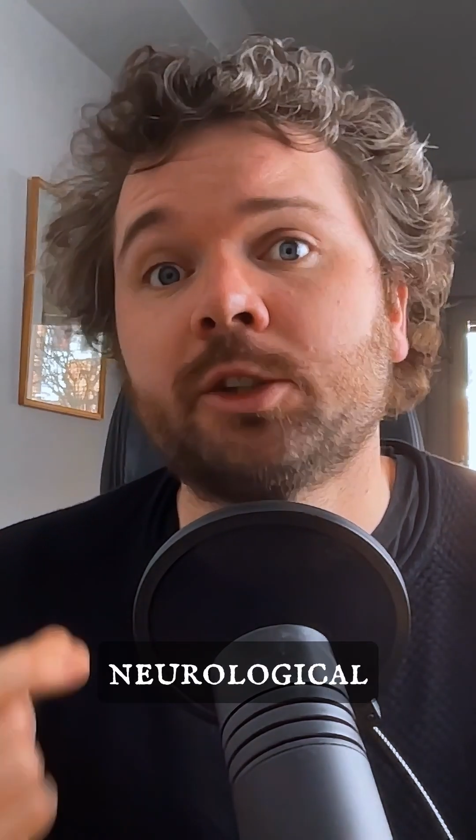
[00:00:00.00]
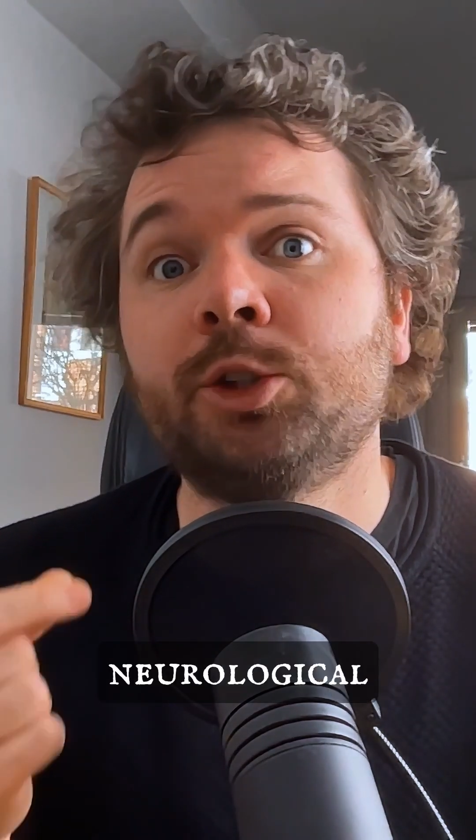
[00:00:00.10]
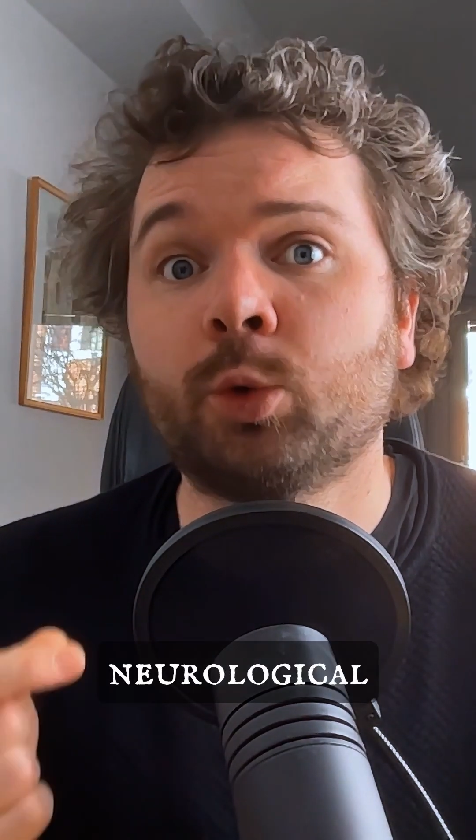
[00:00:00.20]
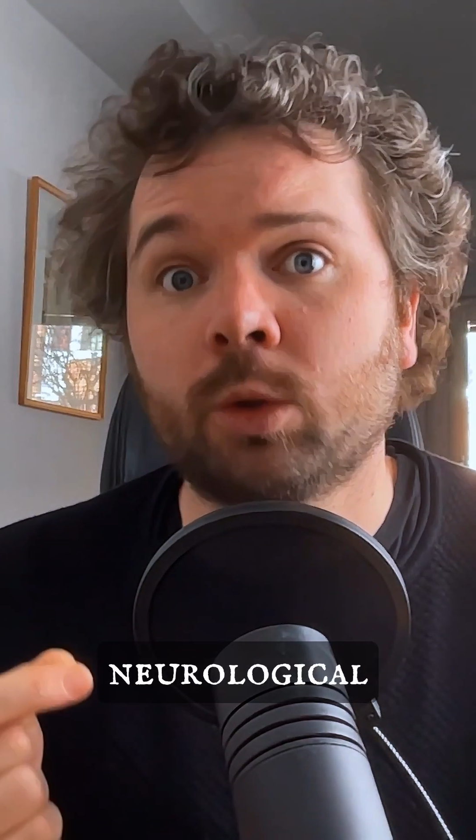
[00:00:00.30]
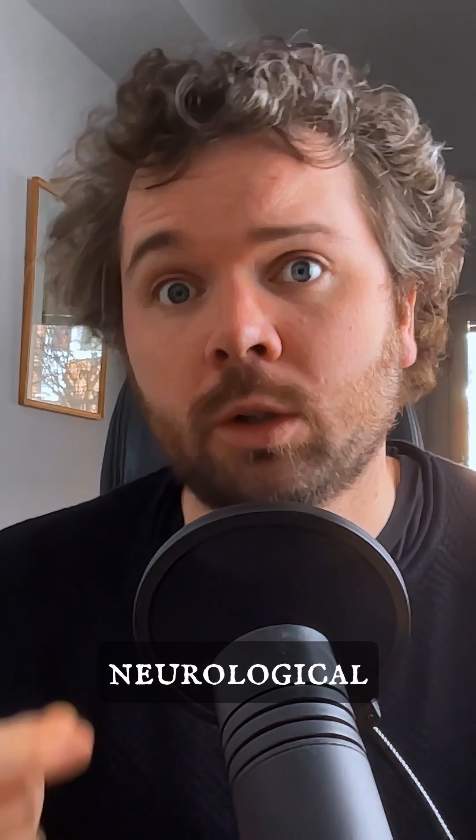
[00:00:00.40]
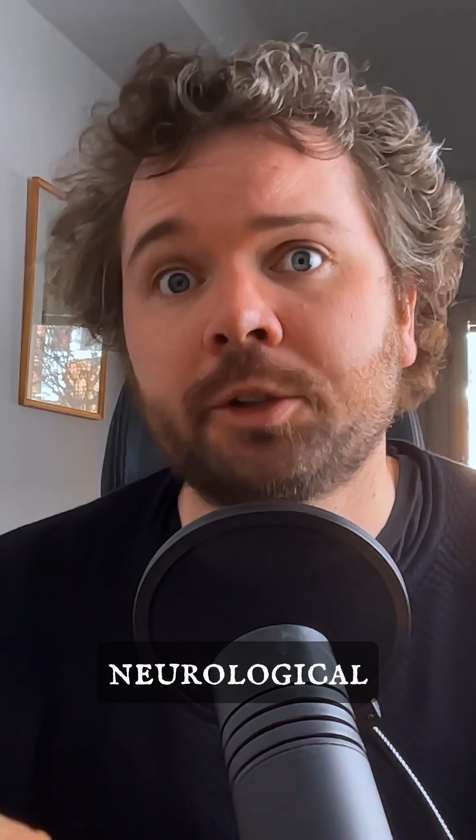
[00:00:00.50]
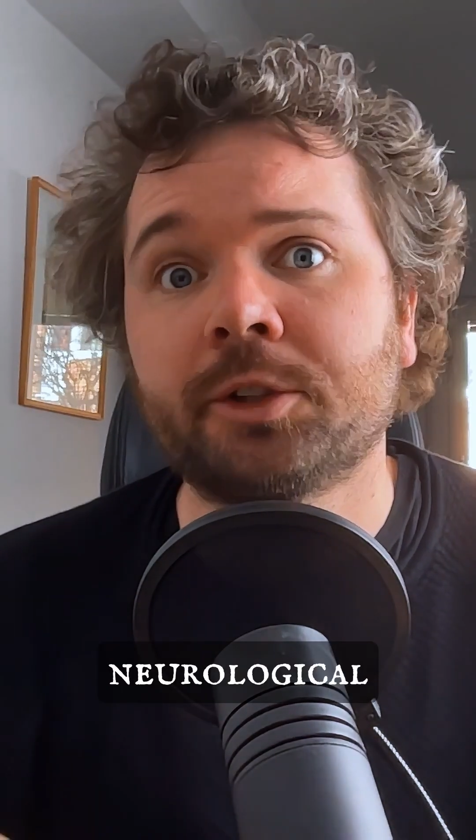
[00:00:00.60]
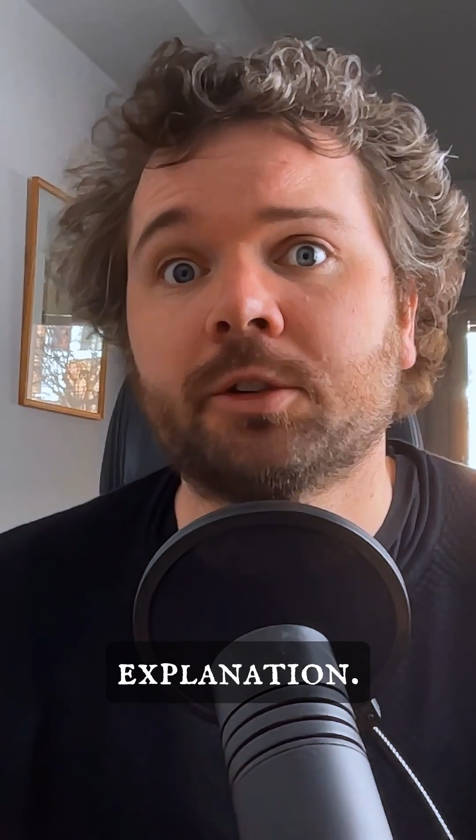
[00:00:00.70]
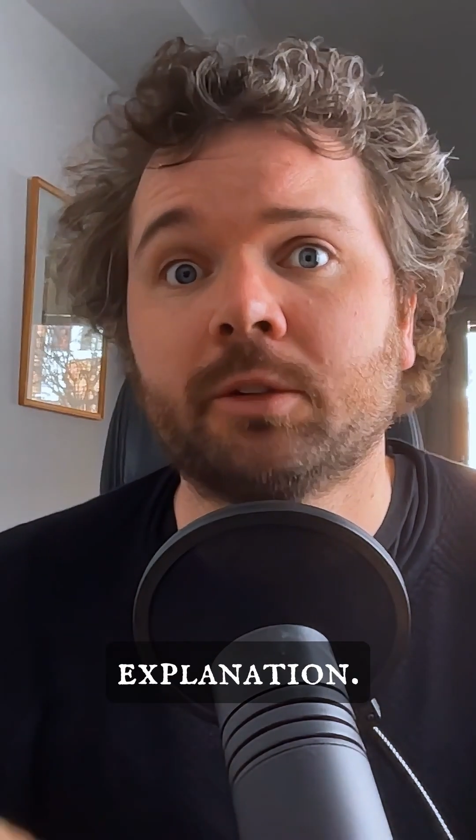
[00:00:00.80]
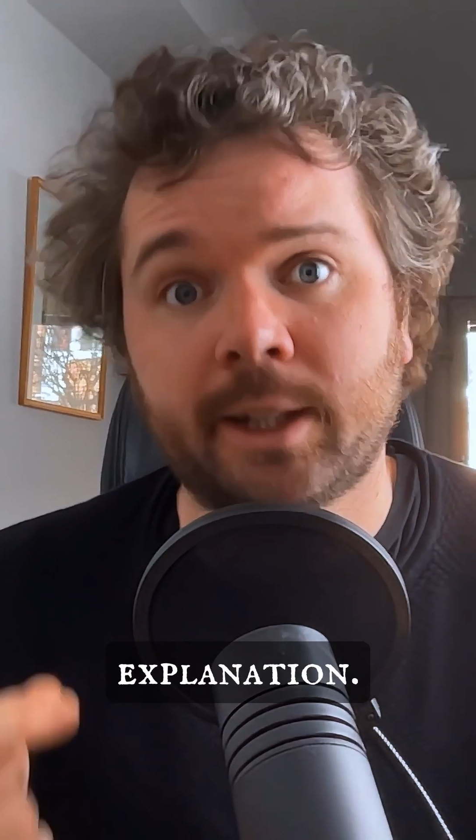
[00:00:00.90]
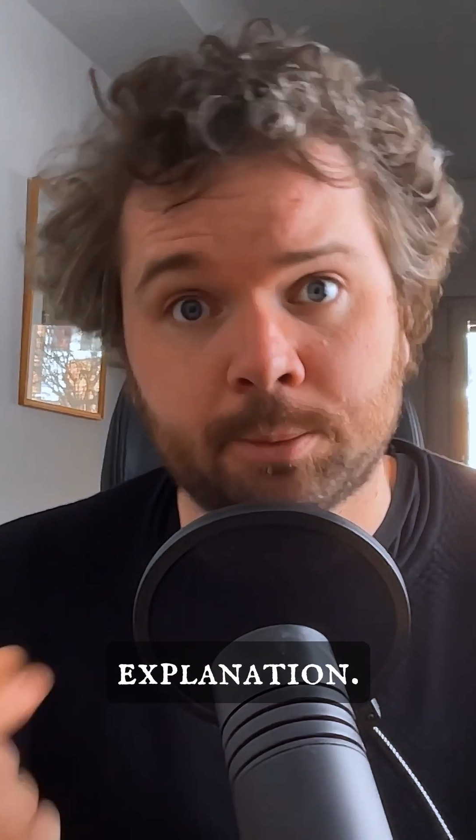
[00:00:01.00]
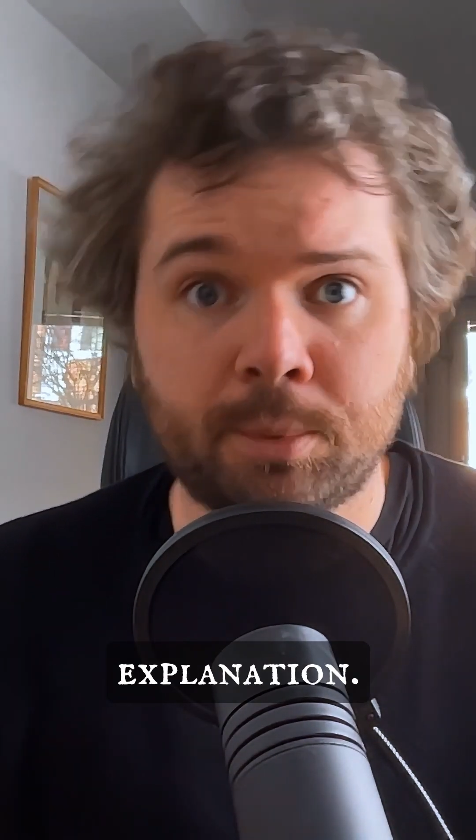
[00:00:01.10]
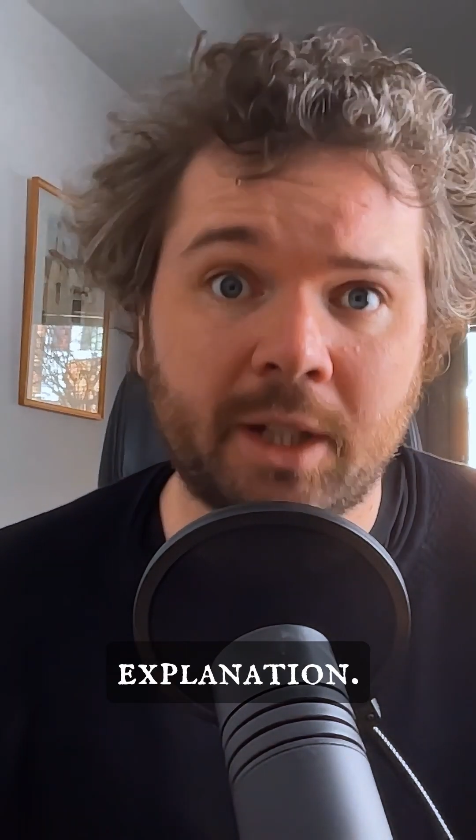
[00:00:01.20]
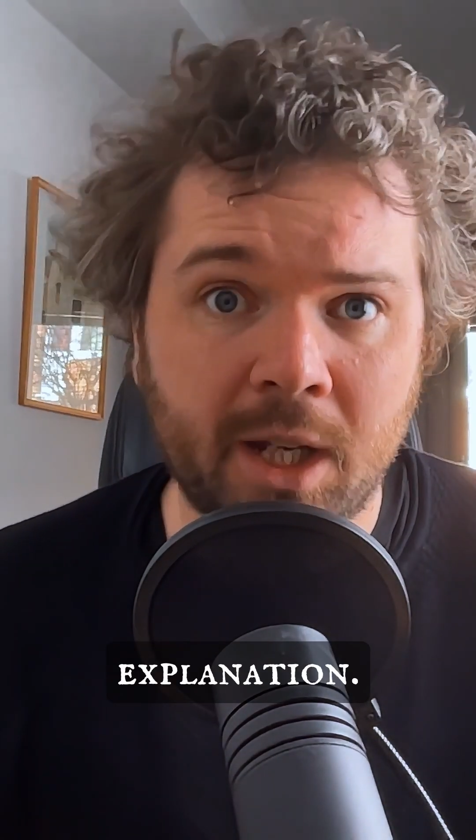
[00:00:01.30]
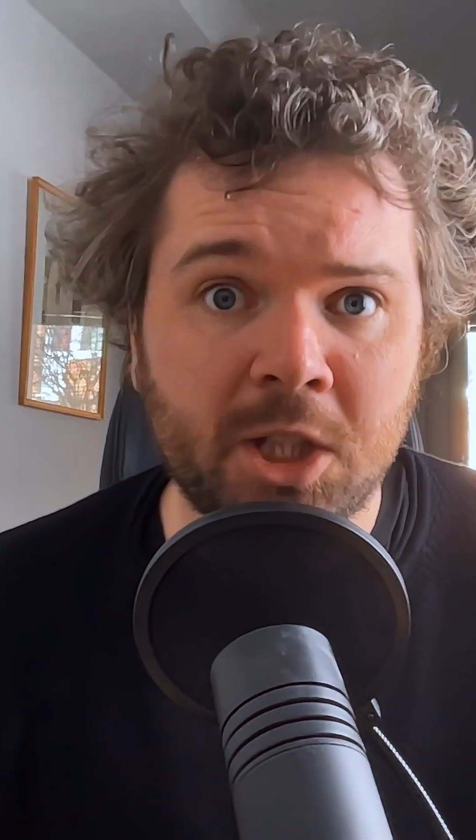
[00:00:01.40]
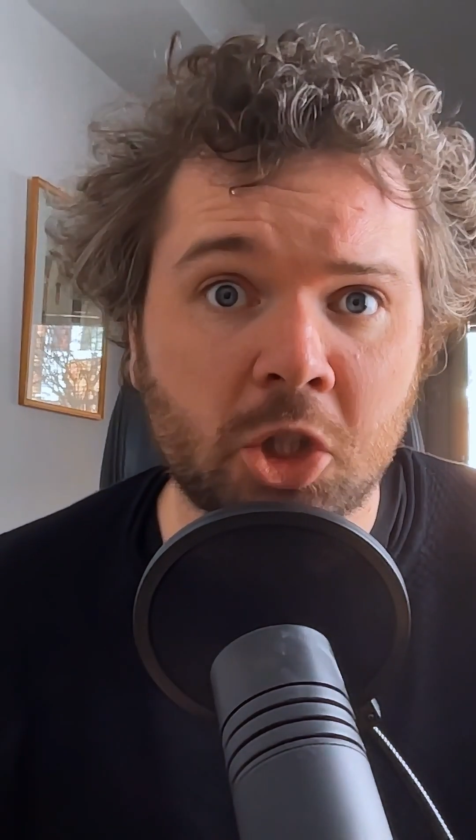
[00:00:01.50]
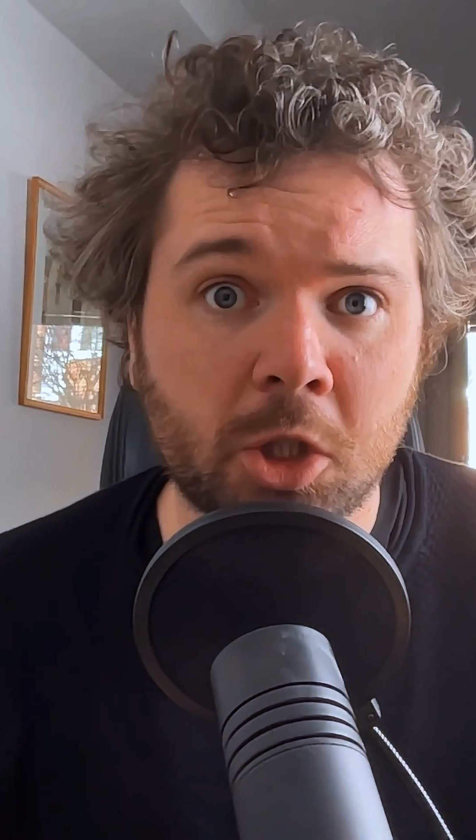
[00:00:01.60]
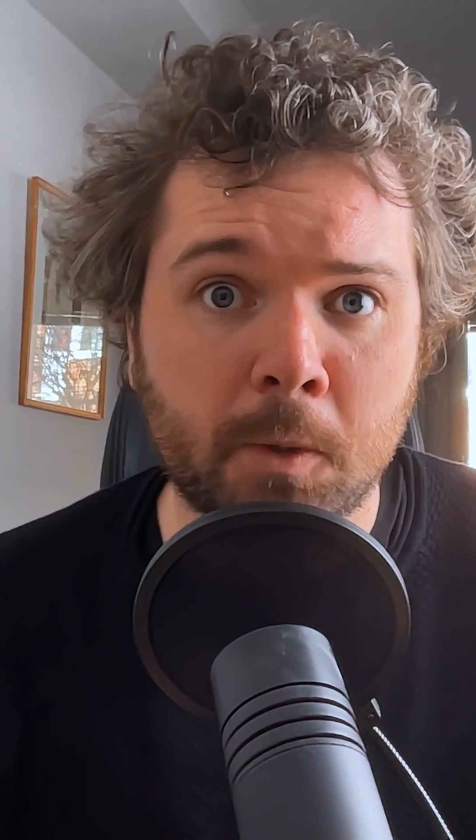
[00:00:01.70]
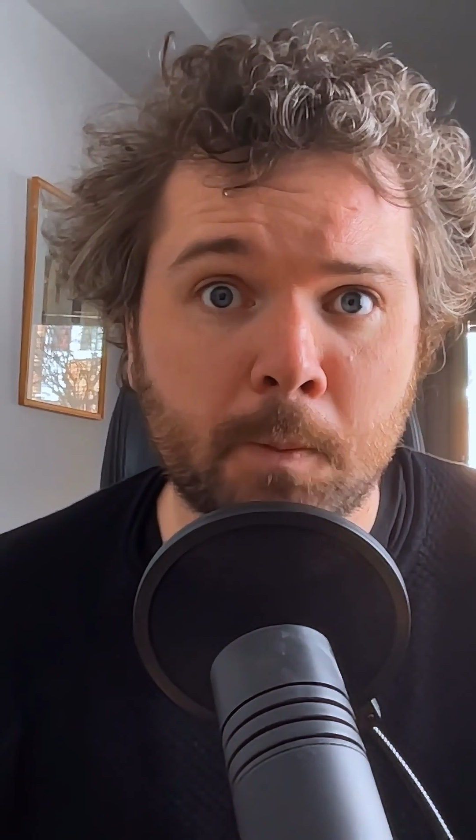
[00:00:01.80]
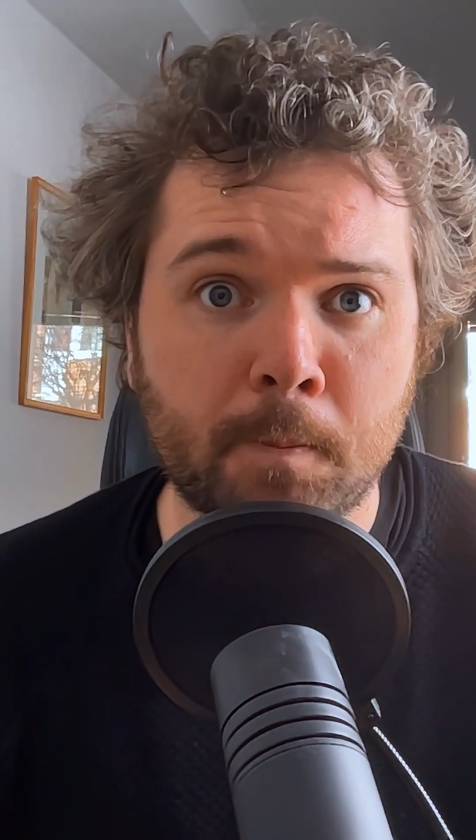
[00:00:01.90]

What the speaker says: neurological explanation.